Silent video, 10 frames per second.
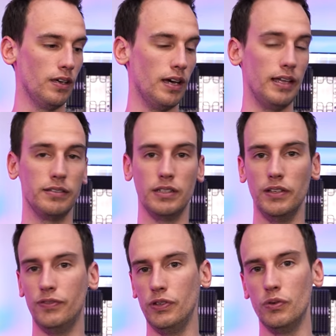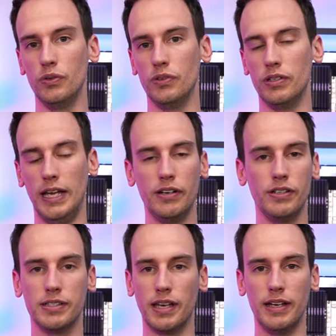And if you later
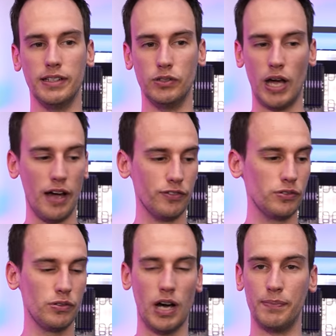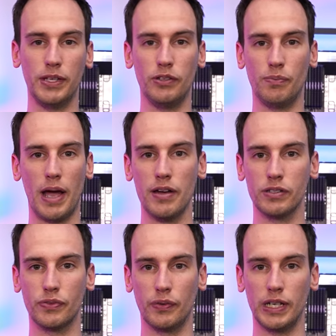decide that you have to update your
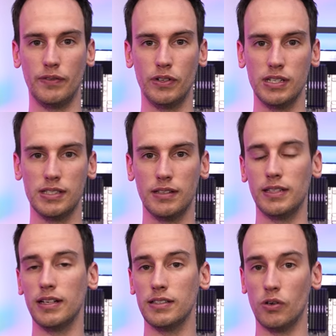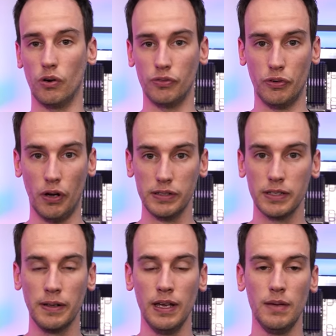BIOS for whatever reason, then it's your own fault,
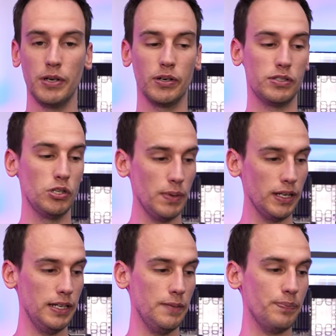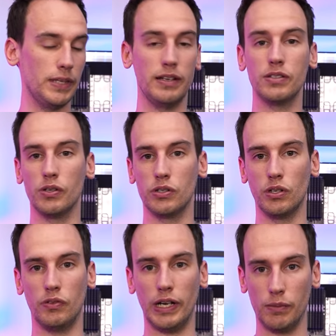because typically that is also
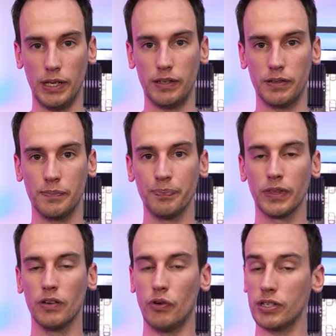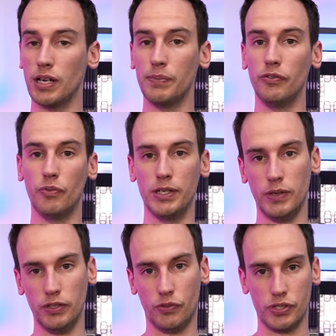not recommended. For example, for my
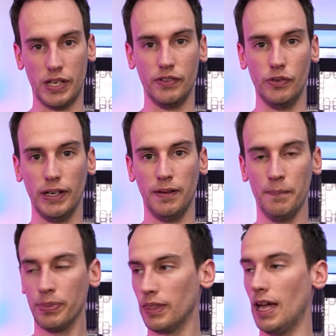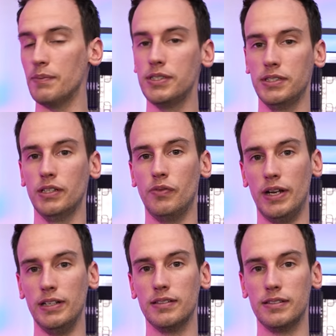24-7 rig, I'm still
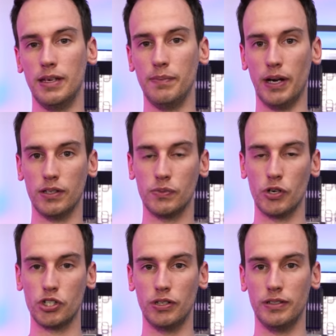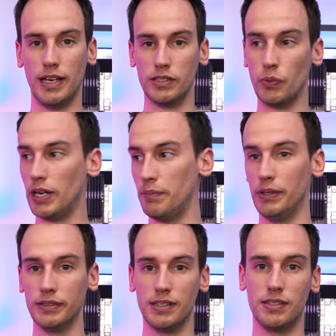running the same BIOS version as when I
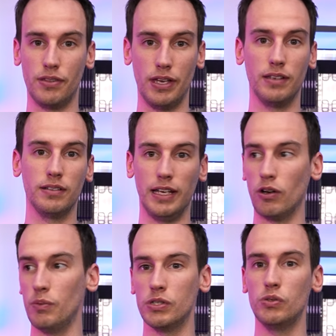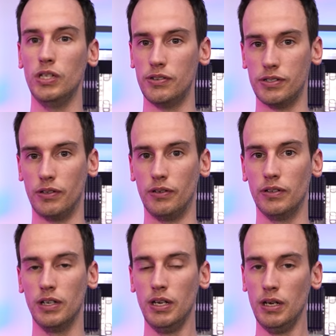built this thing like almost two years ago.
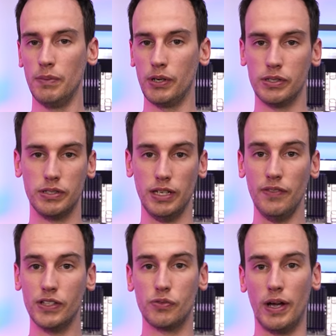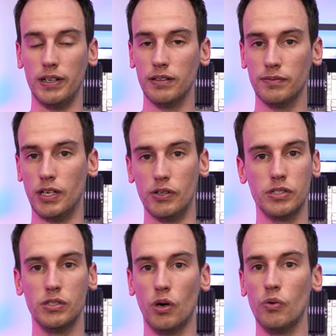Because if it's running, there
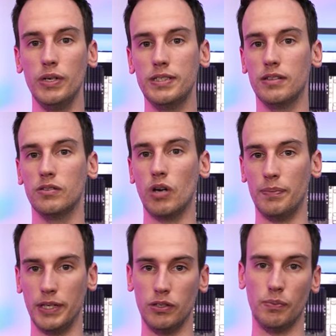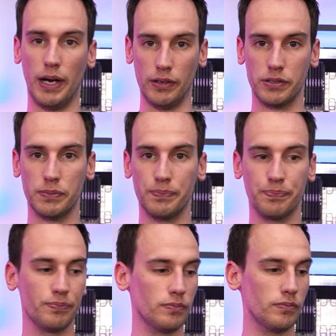is no reason to update your BIOS.
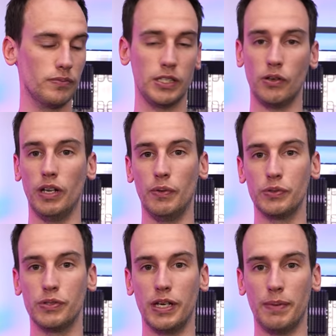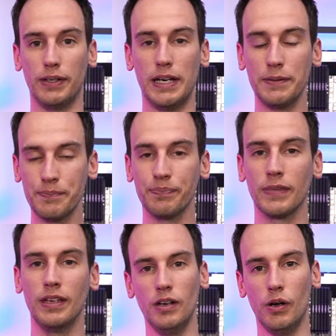That's all I want to say about that.
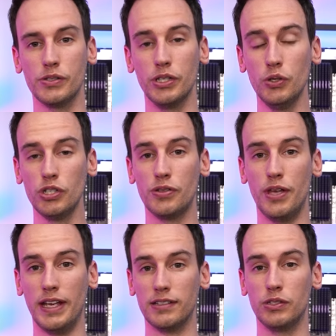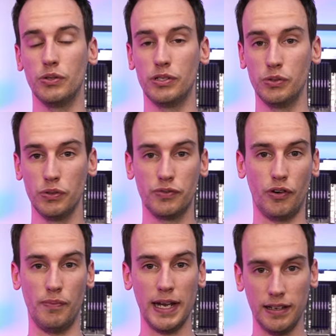Also huge thanks to ASUS
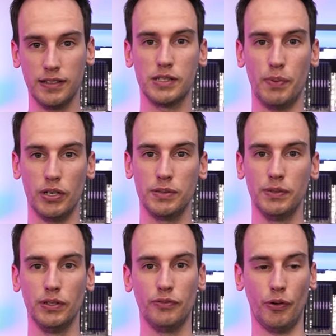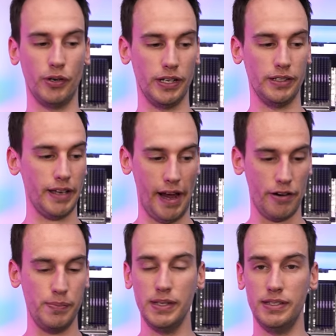for making this possible for the
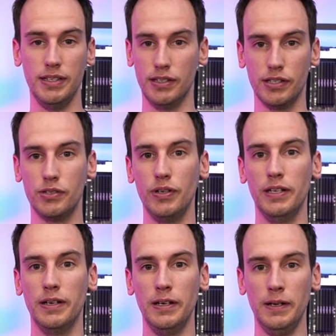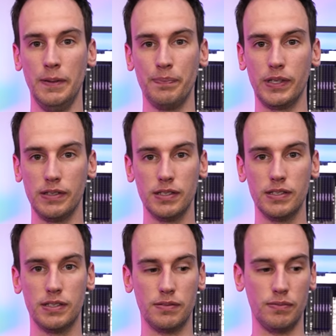entire PC industry. This
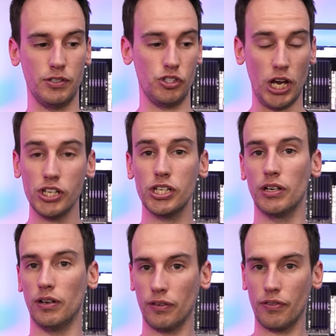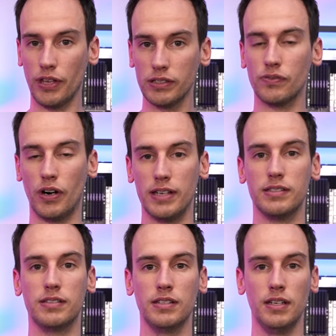is changing a lot of things for
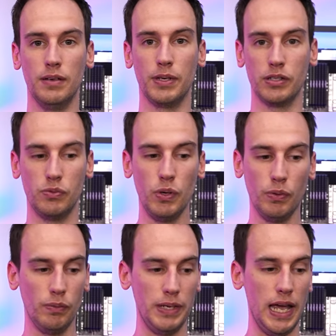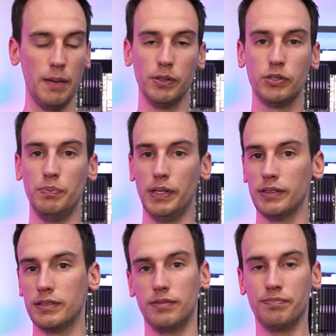us because we will be able to
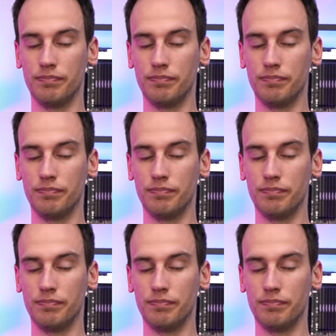build